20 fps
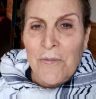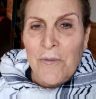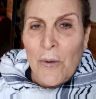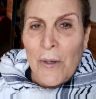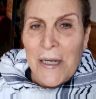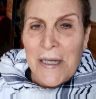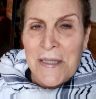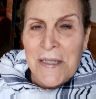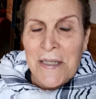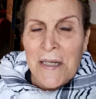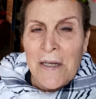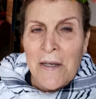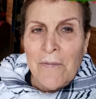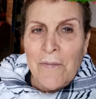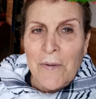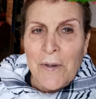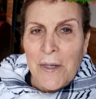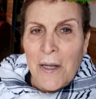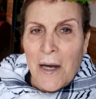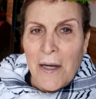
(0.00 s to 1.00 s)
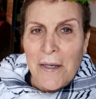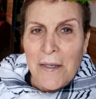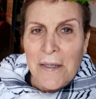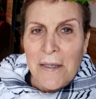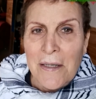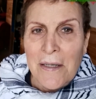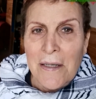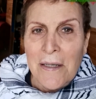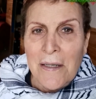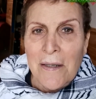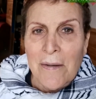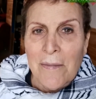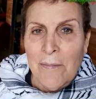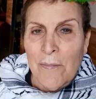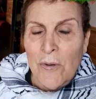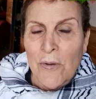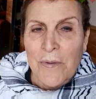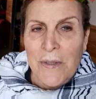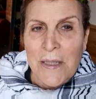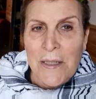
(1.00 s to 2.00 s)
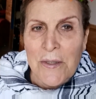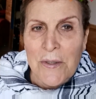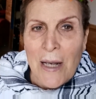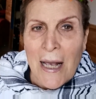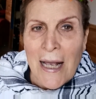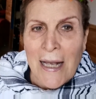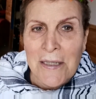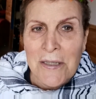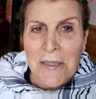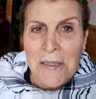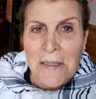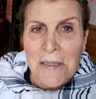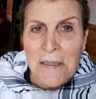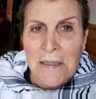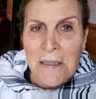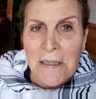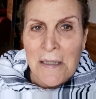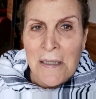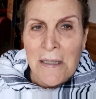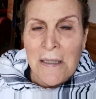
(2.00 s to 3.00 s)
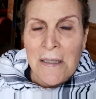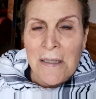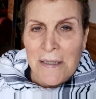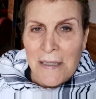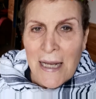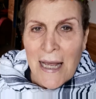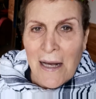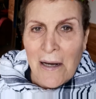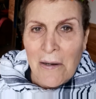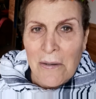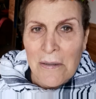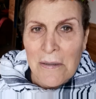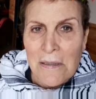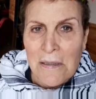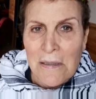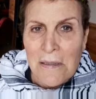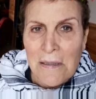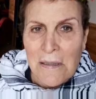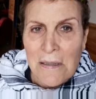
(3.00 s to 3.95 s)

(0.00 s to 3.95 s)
your voice, for not moving into action now.